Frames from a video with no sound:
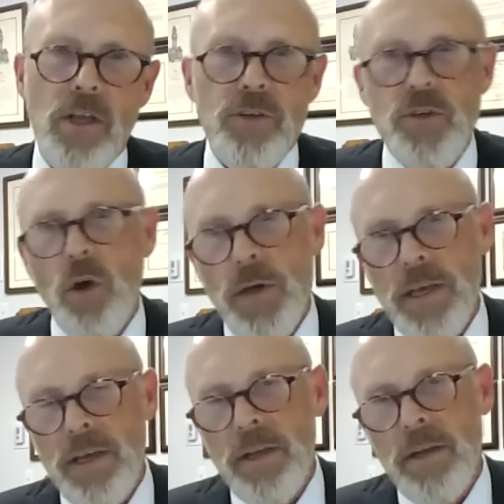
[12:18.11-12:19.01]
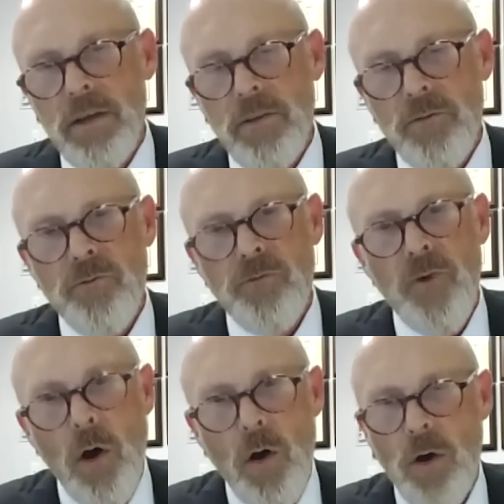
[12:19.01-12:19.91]
So it
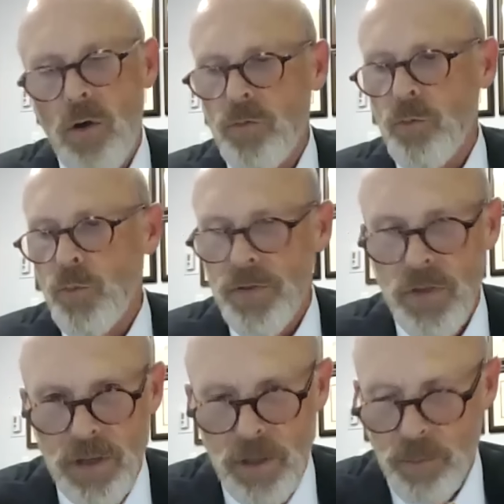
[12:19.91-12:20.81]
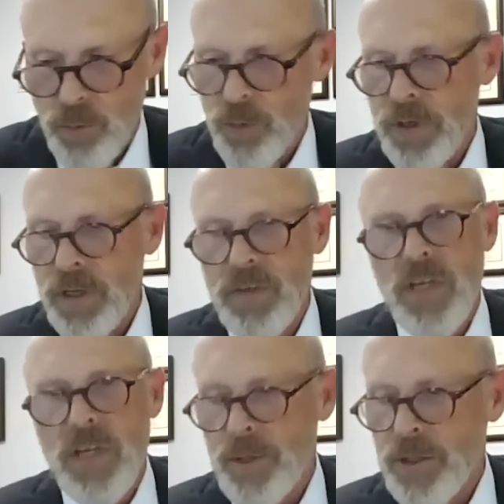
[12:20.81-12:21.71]
falls within the Bruton
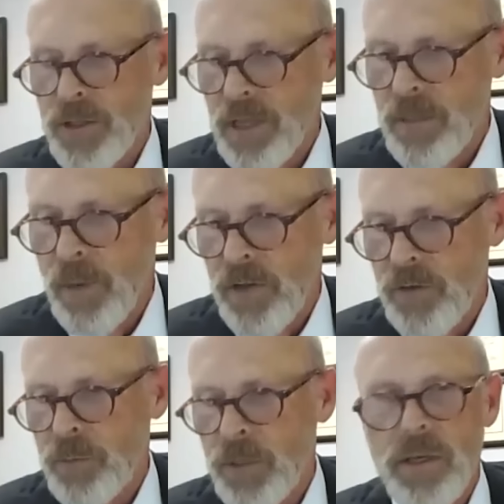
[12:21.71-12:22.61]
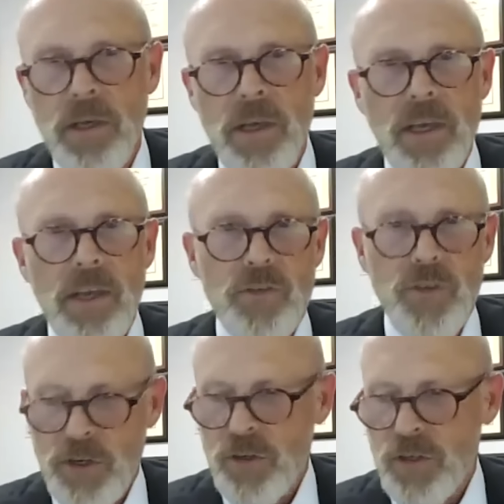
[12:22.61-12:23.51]
exception that it must be
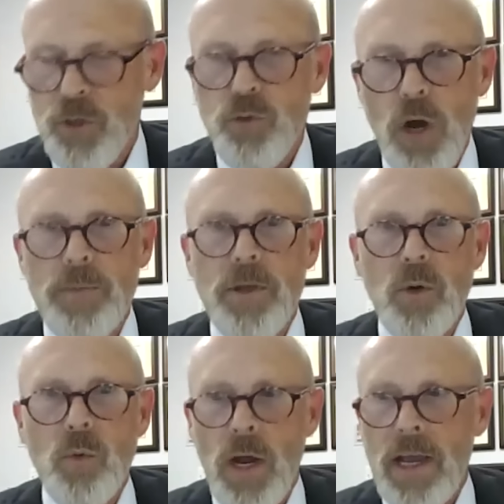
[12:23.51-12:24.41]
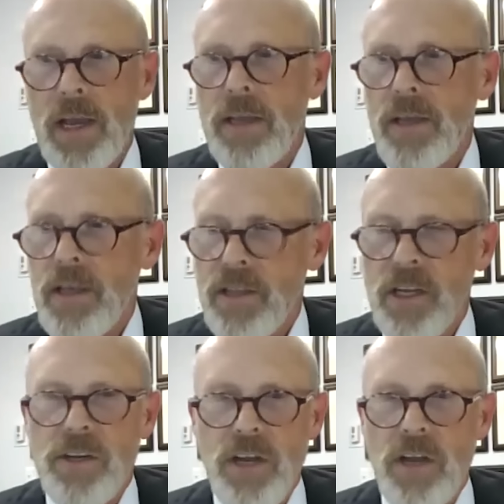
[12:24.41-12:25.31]
essentially scrubbed in a way
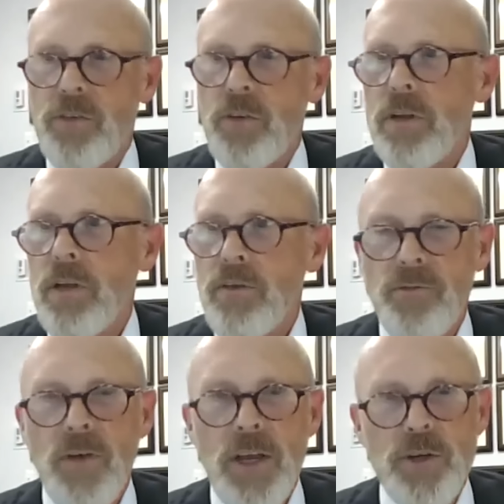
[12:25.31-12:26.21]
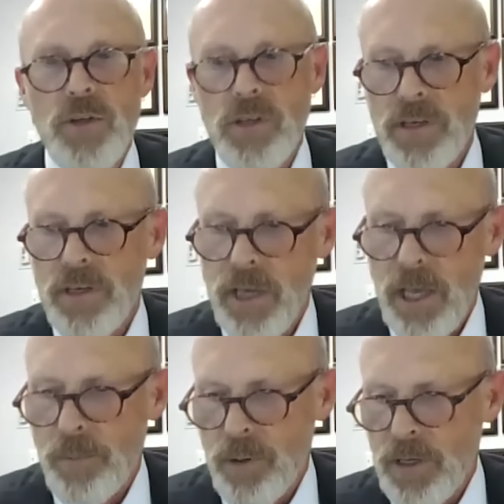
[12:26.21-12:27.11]
that it doesn't facially
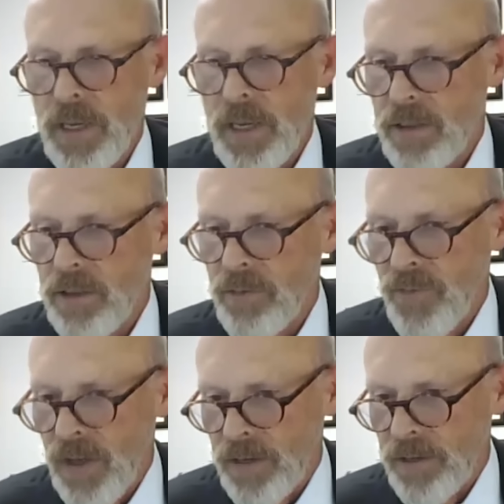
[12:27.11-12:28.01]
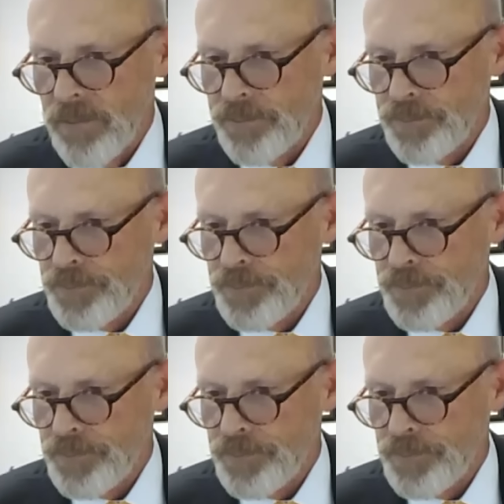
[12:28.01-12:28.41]
implicate the defendant.